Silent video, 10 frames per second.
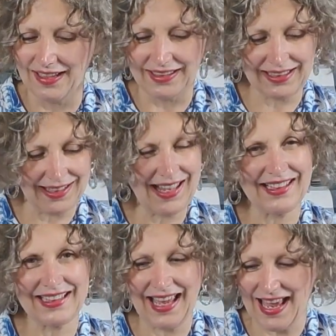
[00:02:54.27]
So
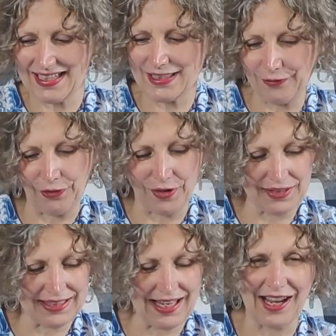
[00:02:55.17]
let's head to
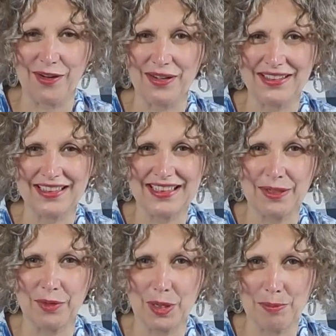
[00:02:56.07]
France now and see
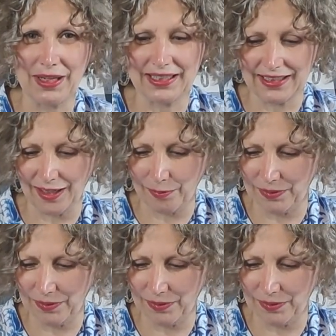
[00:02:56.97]
what I picked up.